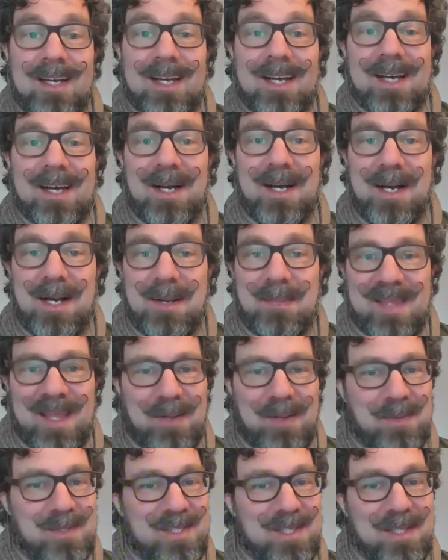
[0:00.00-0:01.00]

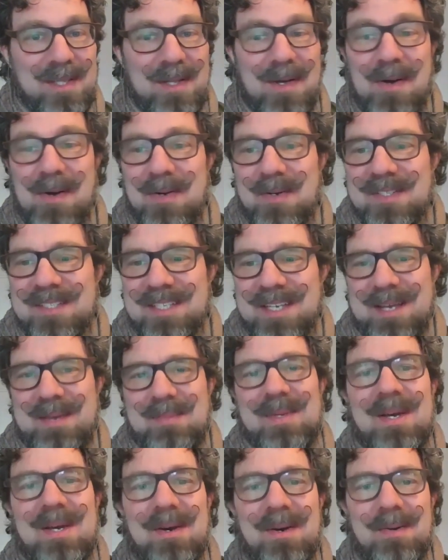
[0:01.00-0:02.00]
That was a long time
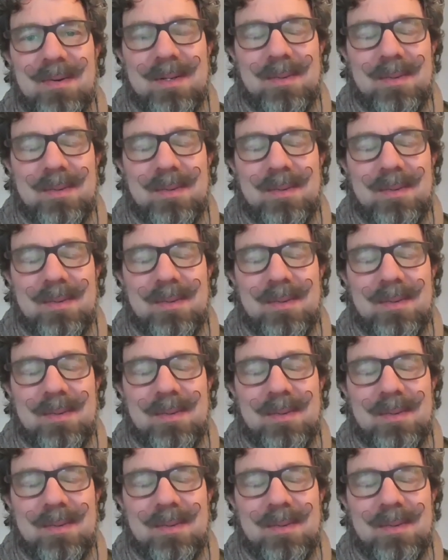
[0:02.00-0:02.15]
ago.